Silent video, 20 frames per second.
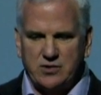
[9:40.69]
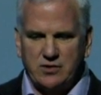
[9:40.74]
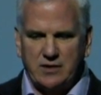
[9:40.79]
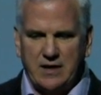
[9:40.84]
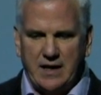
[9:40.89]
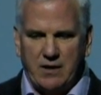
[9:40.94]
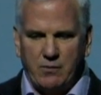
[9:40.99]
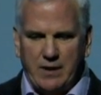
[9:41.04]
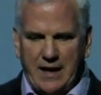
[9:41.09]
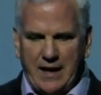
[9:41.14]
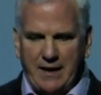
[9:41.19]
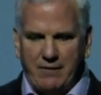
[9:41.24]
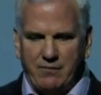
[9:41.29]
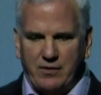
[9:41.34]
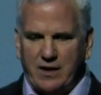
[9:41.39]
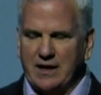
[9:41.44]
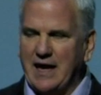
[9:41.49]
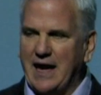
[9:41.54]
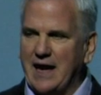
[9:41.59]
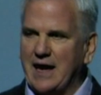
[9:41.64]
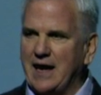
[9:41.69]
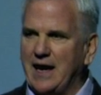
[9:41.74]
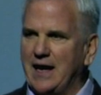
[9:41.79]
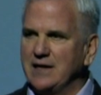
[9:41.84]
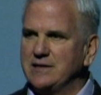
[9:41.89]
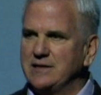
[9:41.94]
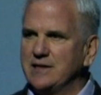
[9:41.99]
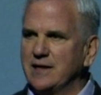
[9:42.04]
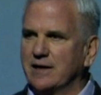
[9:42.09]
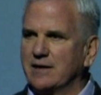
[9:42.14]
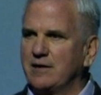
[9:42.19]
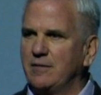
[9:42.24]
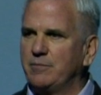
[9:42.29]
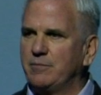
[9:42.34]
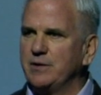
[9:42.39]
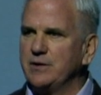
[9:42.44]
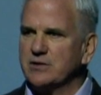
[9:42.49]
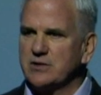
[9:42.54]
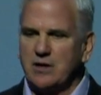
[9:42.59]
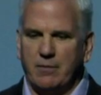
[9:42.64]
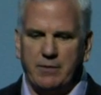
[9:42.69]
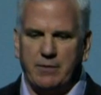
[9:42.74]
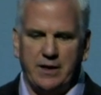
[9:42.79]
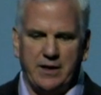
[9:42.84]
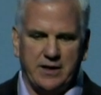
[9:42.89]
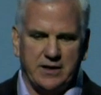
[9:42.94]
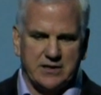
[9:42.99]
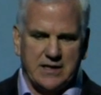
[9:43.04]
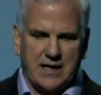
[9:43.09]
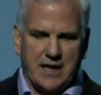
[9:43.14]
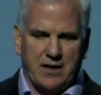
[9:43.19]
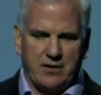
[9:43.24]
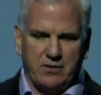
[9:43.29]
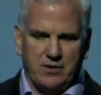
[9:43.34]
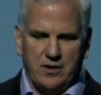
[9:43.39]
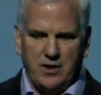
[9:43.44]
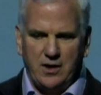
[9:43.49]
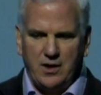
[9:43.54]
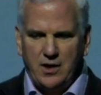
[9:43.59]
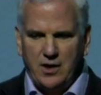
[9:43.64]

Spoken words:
So now we have a lot of high-tech companies coming into town.